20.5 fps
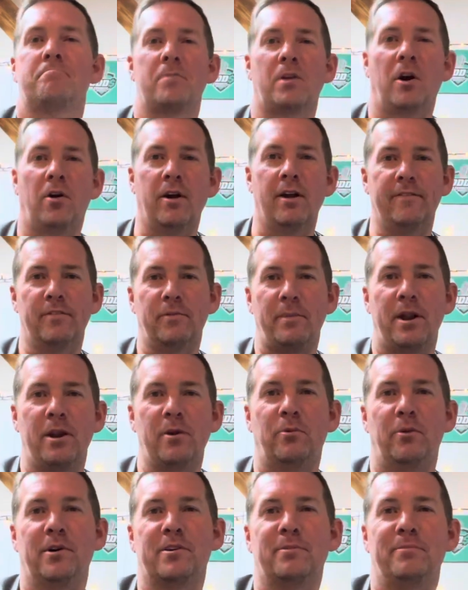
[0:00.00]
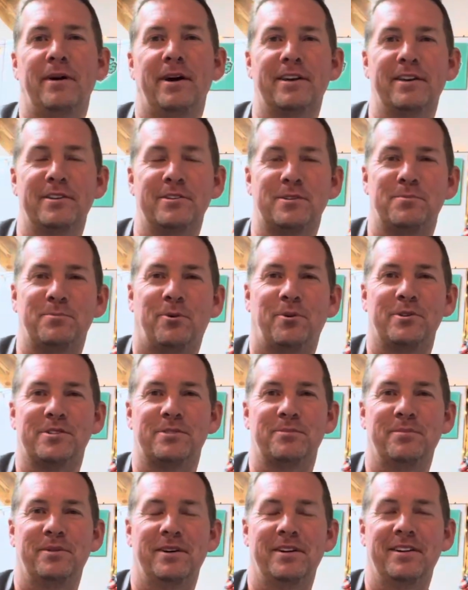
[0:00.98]
All right, everybody, welcome back into Sports
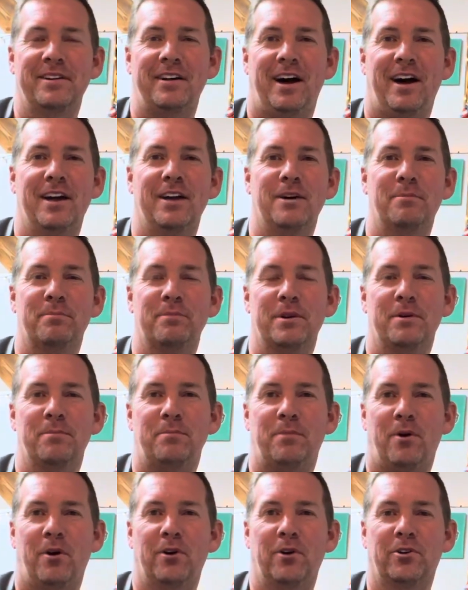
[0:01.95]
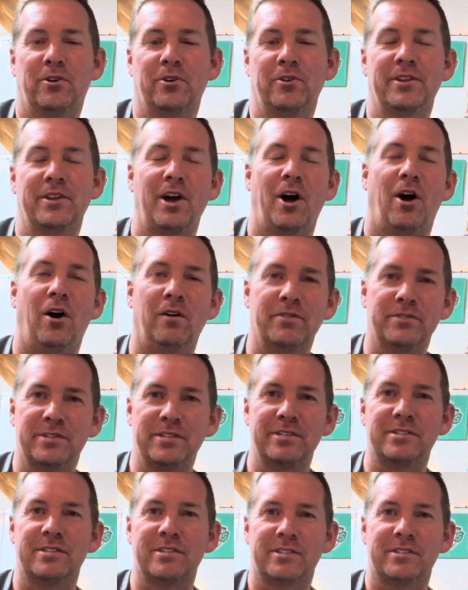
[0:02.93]
and Money. I am Ben Parker. The
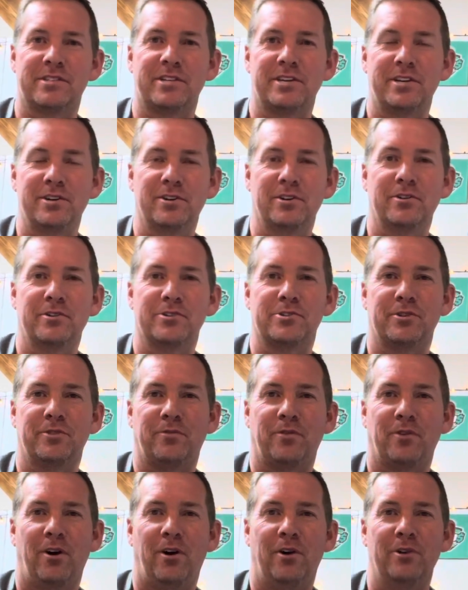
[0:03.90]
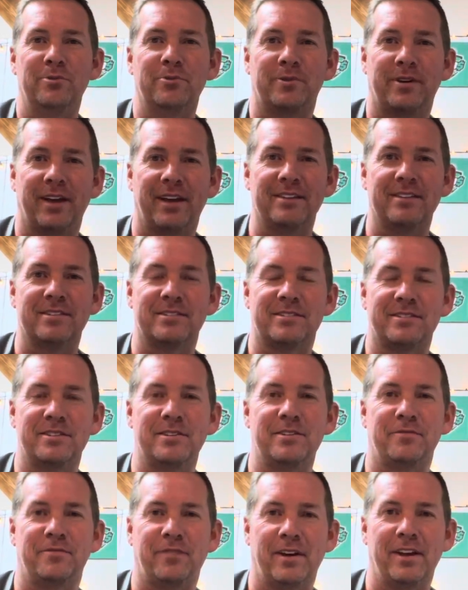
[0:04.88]
offseason is here, so for all you Kansas
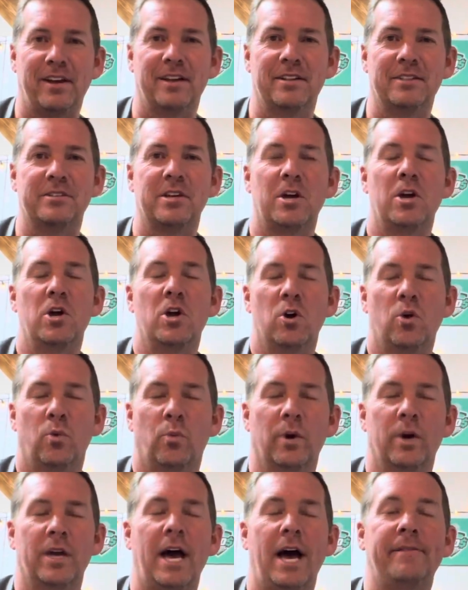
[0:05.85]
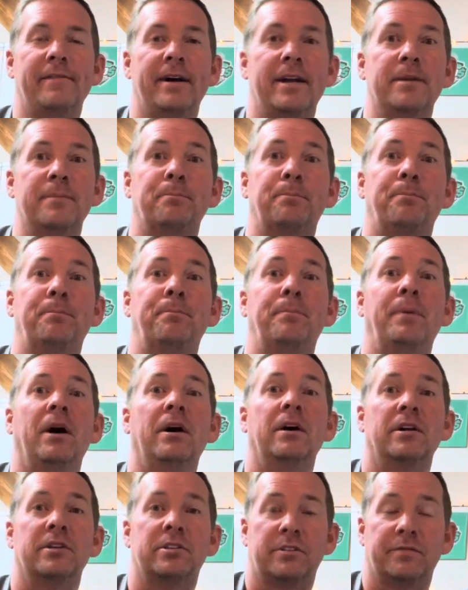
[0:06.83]
City fans, we have a
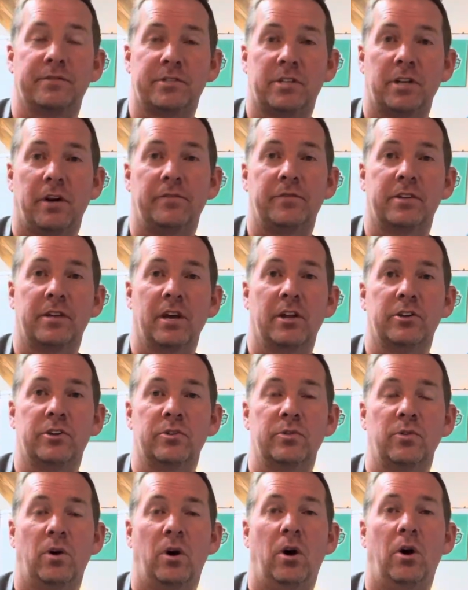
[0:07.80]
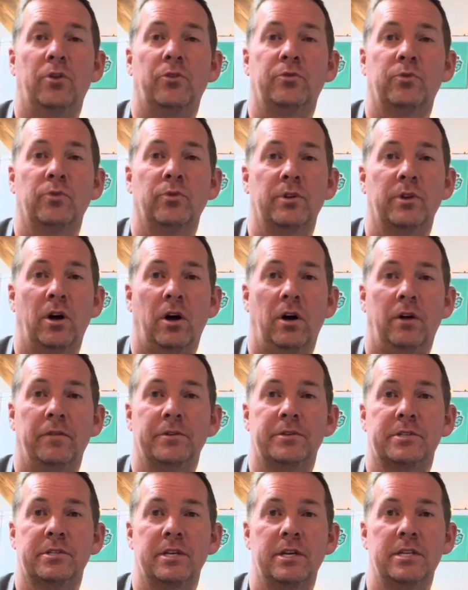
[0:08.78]
bunch of stuff to get to all through the
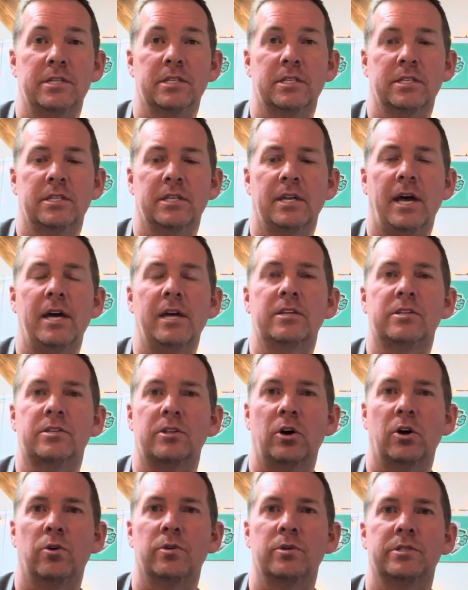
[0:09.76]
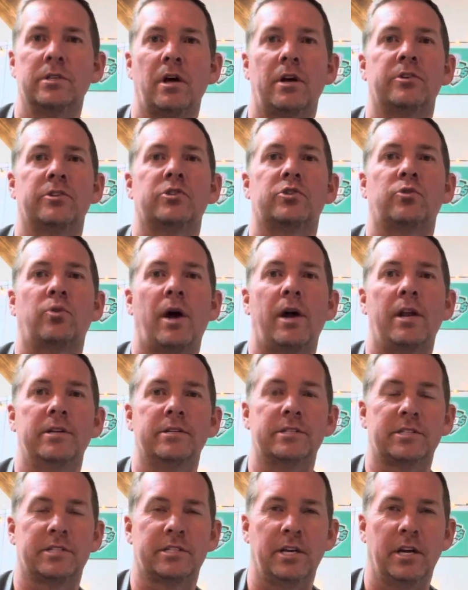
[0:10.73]
offseason. Tonight, though, is not a
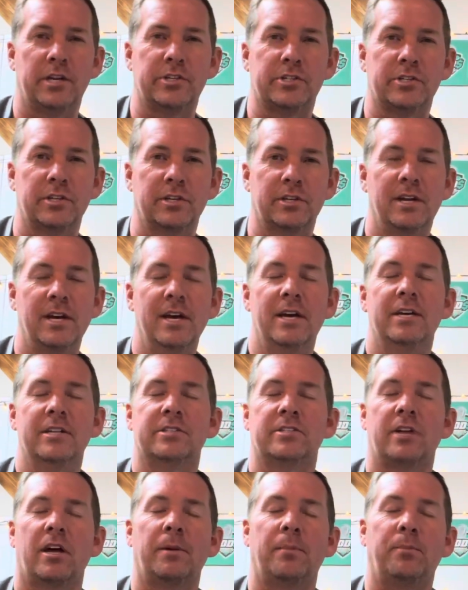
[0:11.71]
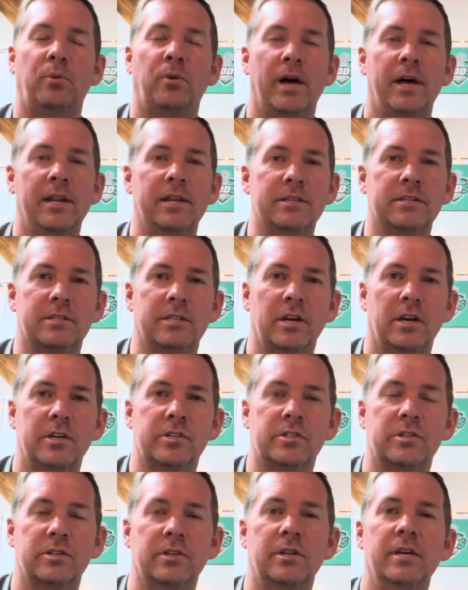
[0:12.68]
strategy session. It's not a planning
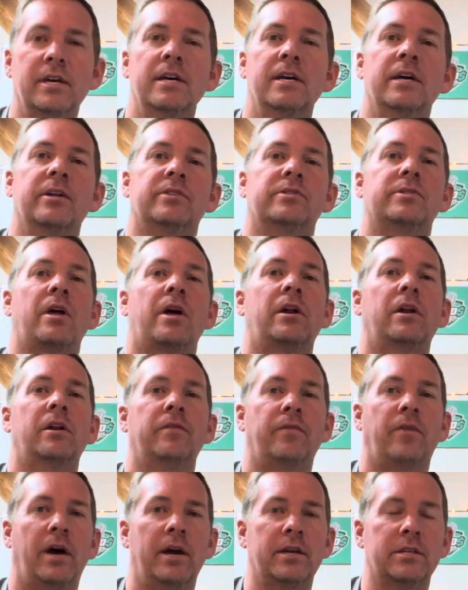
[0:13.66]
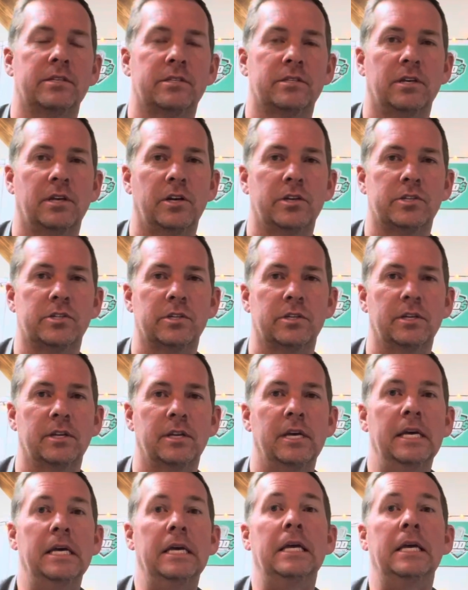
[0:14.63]
session. It's not an advice session.